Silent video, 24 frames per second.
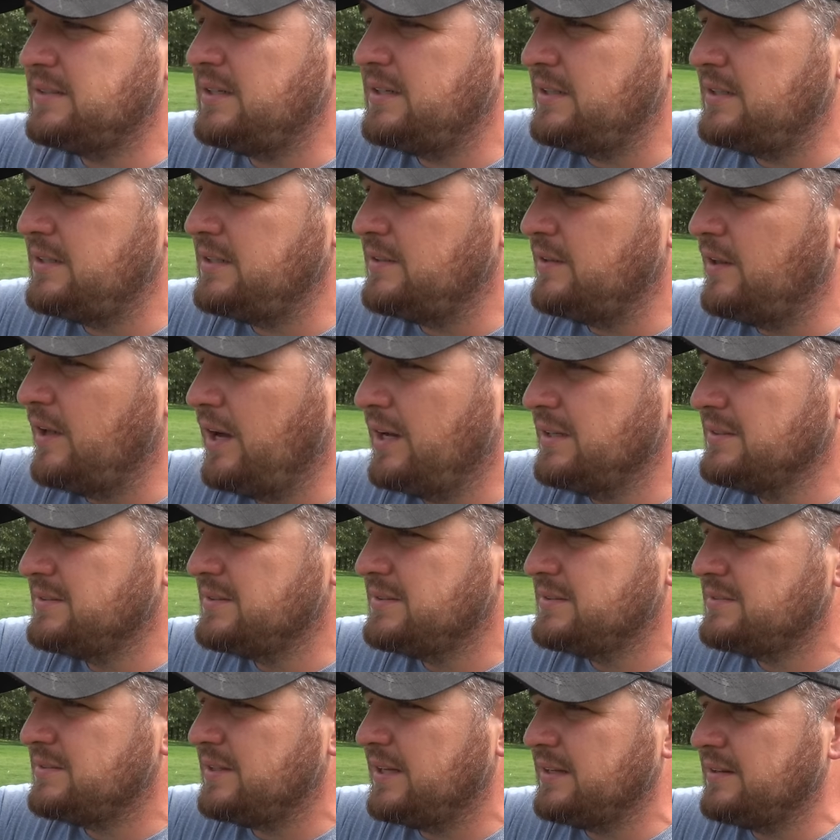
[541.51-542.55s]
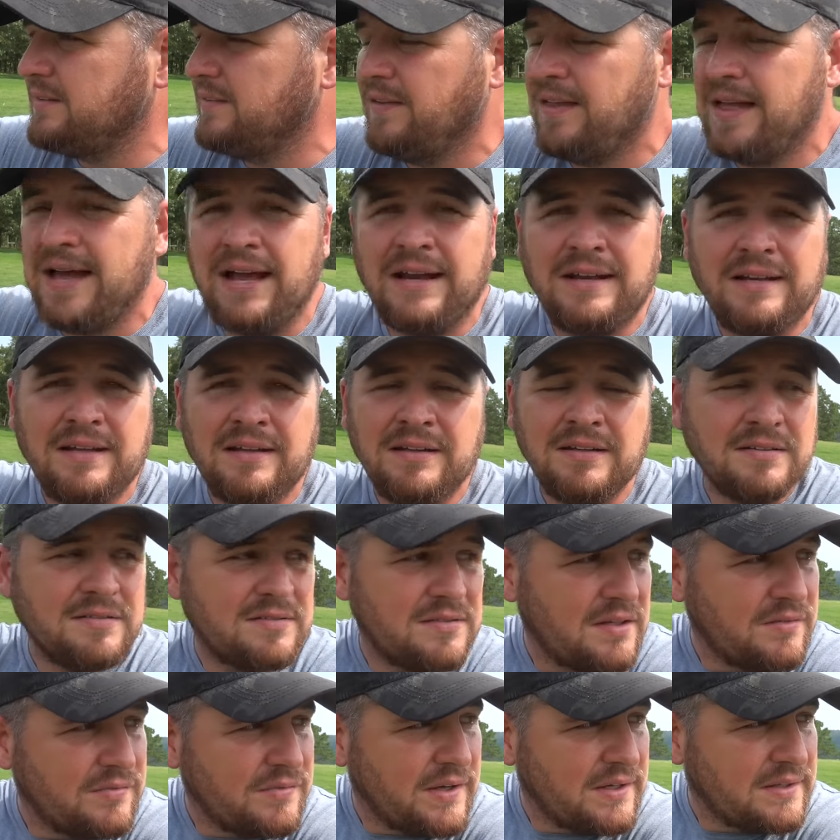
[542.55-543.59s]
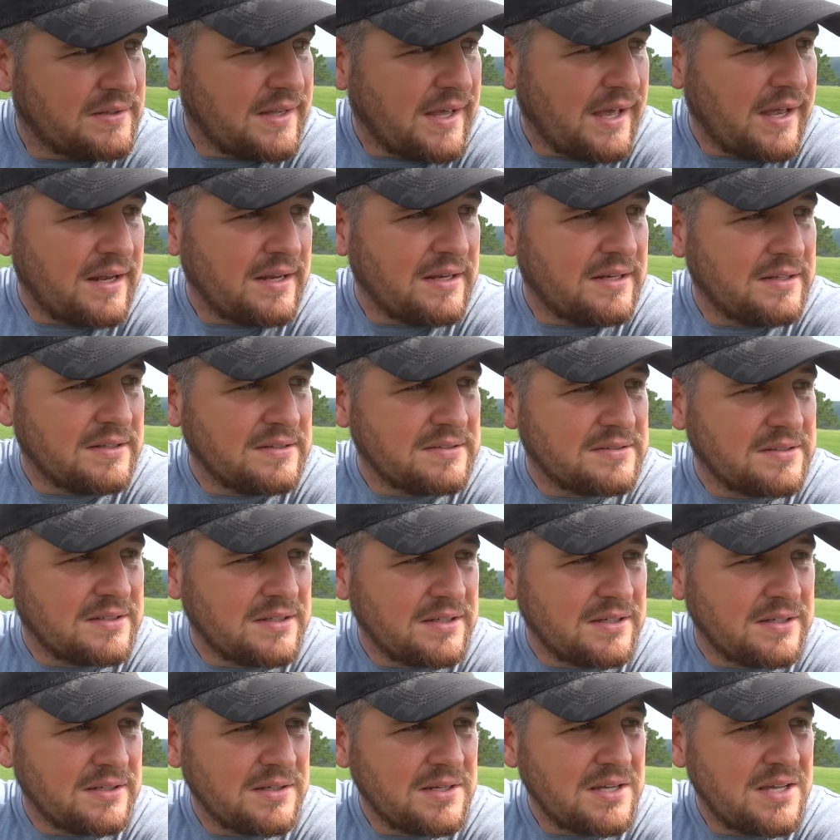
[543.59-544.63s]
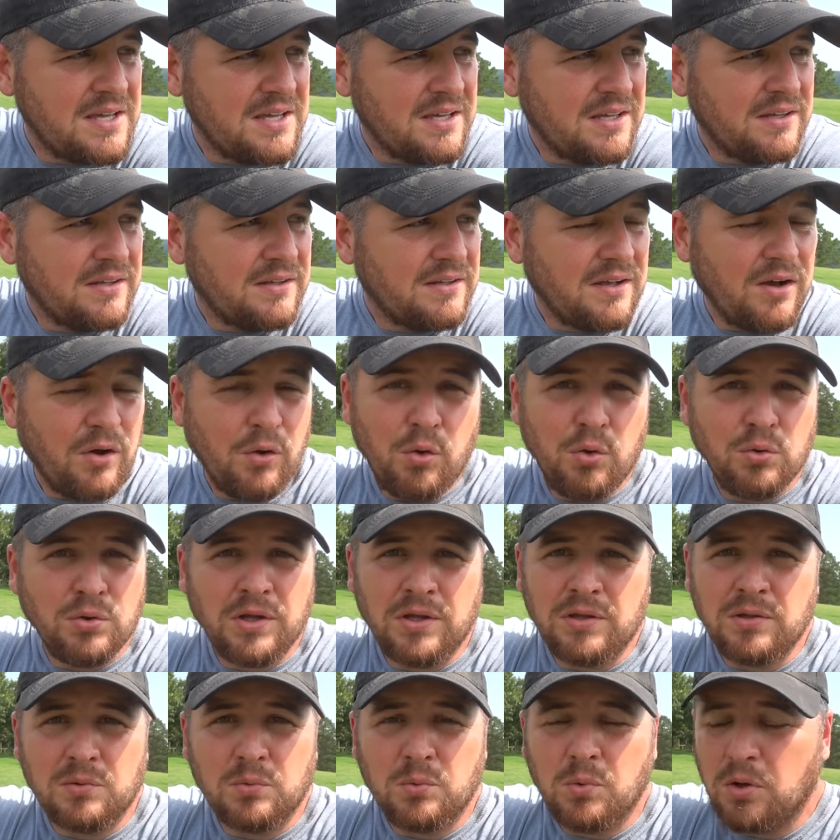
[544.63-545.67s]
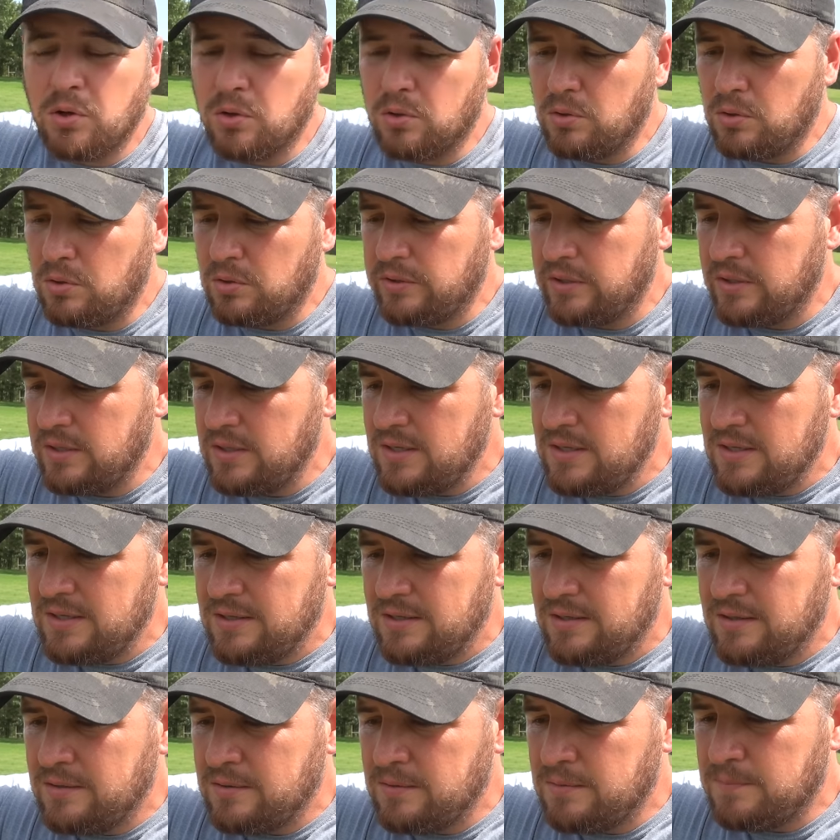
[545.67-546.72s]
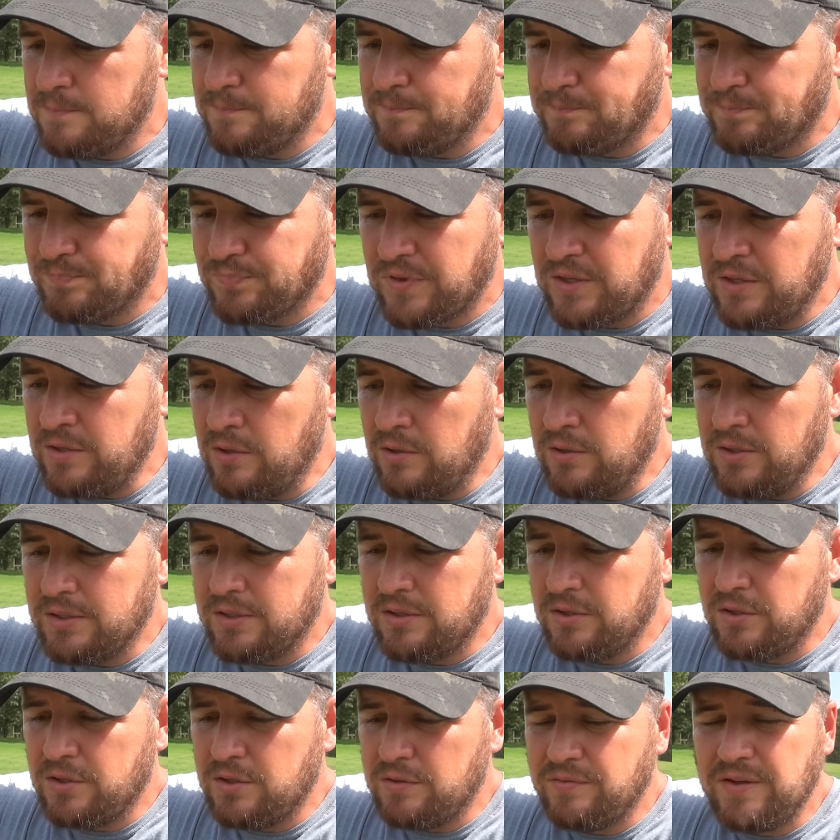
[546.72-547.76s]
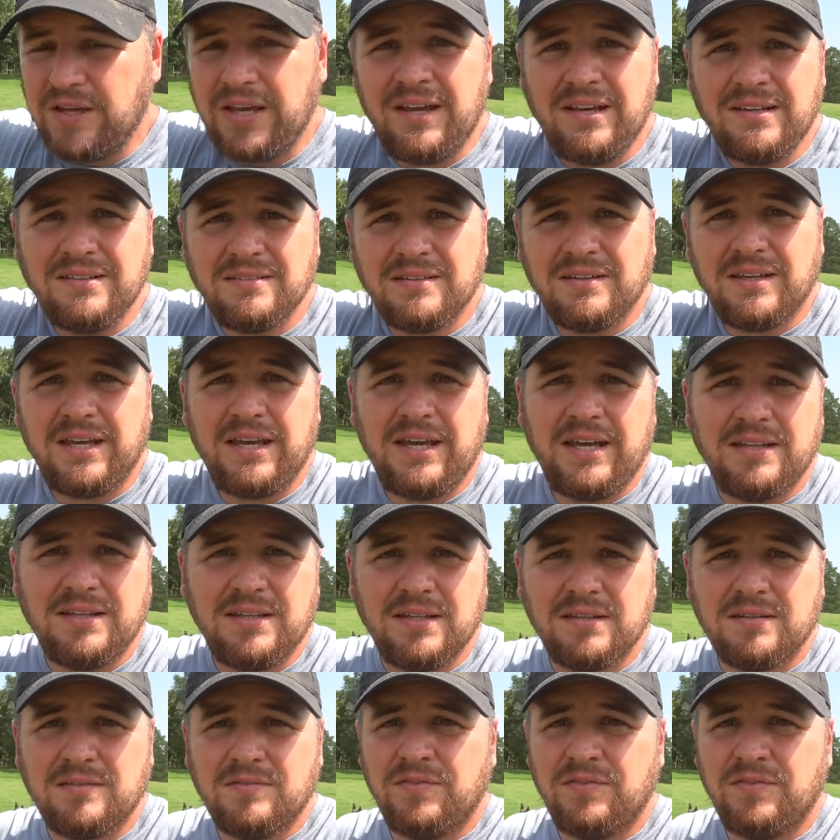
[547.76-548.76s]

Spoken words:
losses like the lightning and stuff like that is a whole nother world. You know, it could have easily hit this